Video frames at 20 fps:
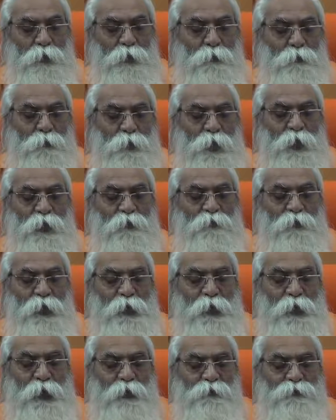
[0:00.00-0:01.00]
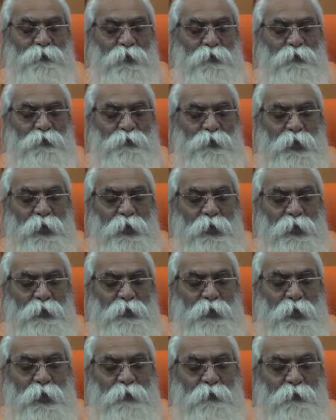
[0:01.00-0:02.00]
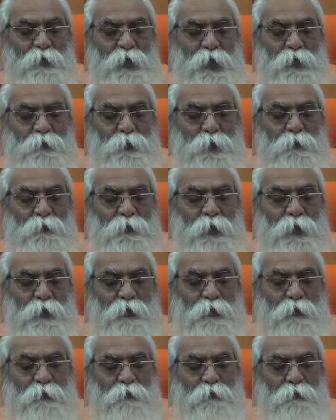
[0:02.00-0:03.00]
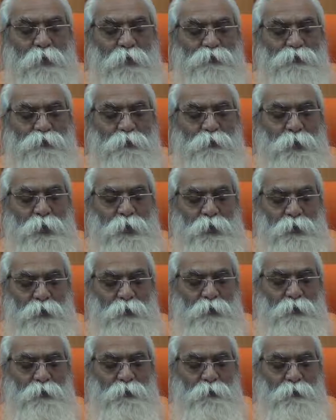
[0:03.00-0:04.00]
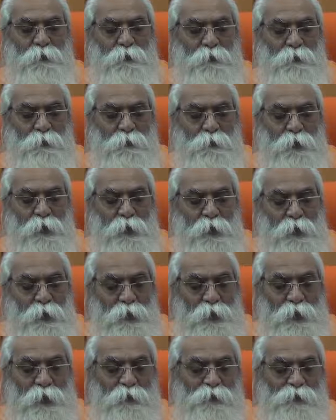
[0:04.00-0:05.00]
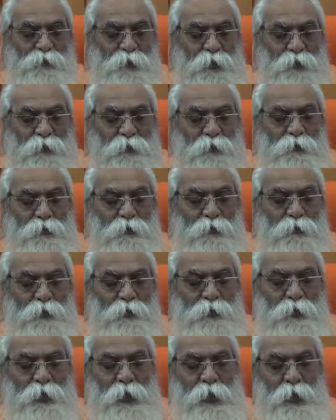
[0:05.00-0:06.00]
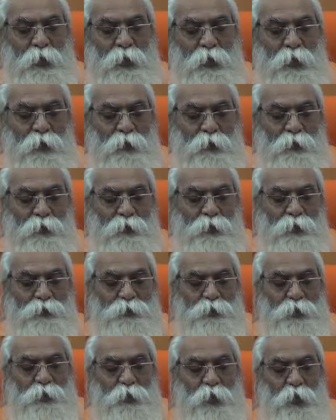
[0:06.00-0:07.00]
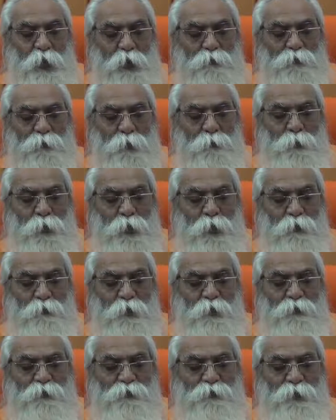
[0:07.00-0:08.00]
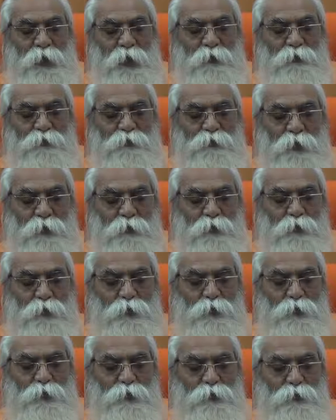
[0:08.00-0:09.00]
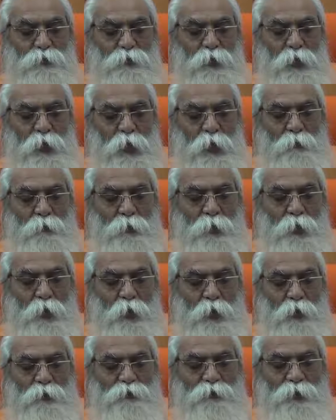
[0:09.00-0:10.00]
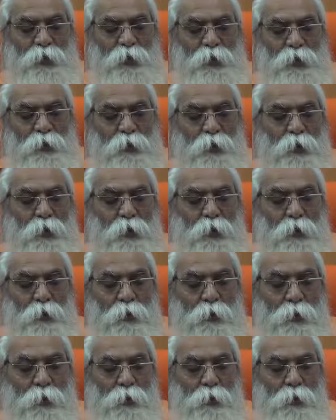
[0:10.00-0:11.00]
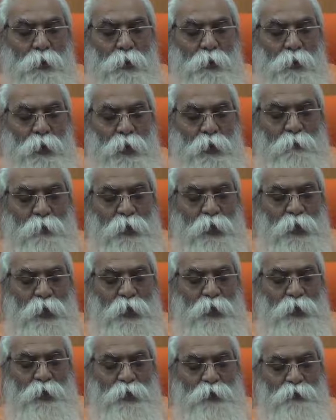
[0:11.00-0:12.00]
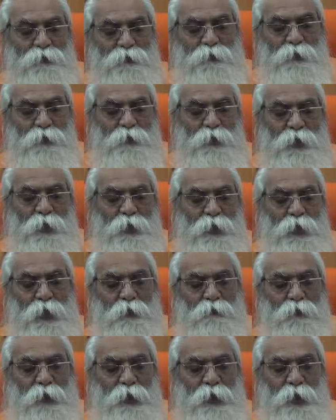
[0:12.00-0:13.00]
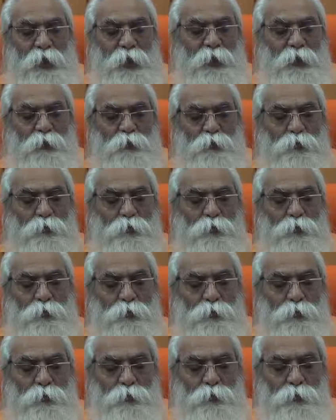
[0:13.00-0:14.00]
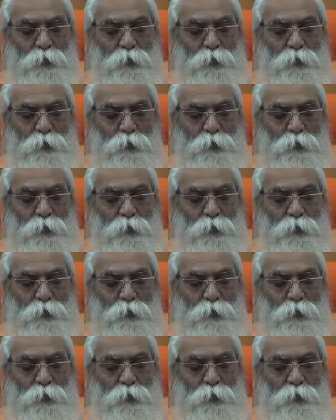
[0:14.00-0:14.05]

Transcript: the very essential that everyone must be listen the teaching of the Paramhansas Sadgurus, because they karmakandis, they never like to